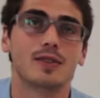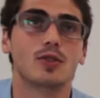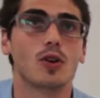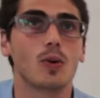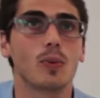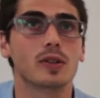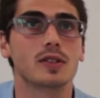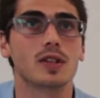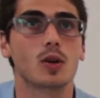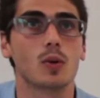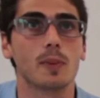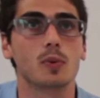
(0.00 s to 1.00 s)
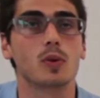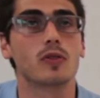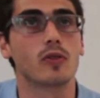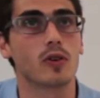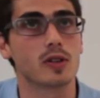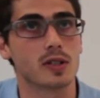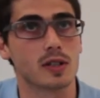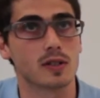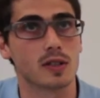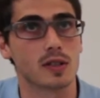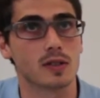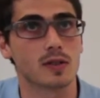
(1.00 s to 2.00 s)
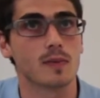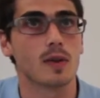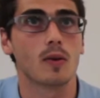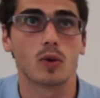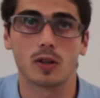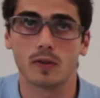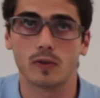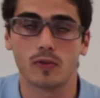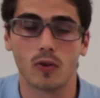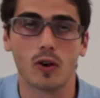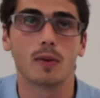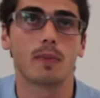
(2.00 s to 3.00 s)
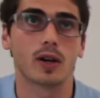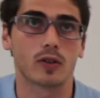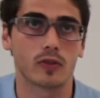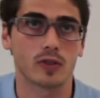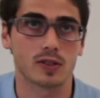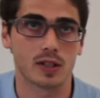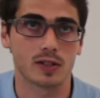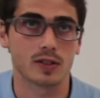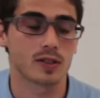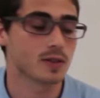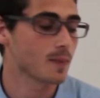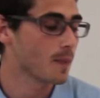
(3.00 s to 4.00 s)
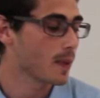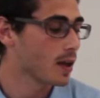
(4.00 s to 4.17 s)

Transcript: The robot is equipped with four sensors, with four microphone sensors.